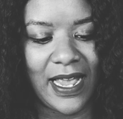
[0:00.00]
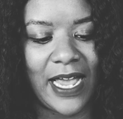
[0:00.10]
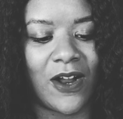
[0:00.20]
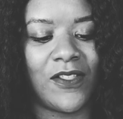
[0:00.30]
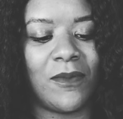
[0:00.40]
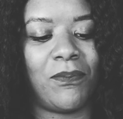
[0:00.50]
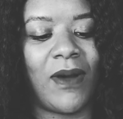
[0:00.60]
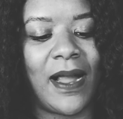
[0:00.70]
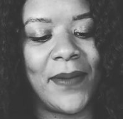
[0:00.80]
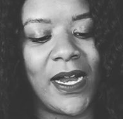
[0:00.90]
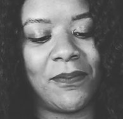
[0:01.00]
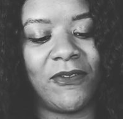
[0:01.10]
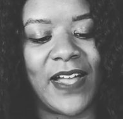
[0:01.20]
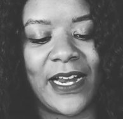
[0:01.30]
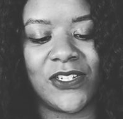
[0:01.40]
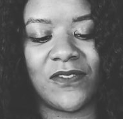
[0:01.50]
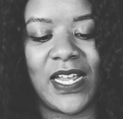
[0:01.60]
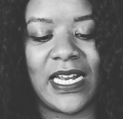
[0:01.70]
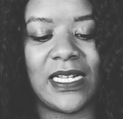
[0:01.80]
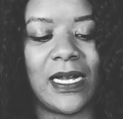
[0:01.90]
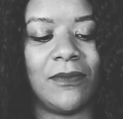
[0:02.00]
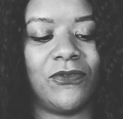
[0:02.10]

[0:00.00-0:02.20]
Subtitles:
and are the primary providers of income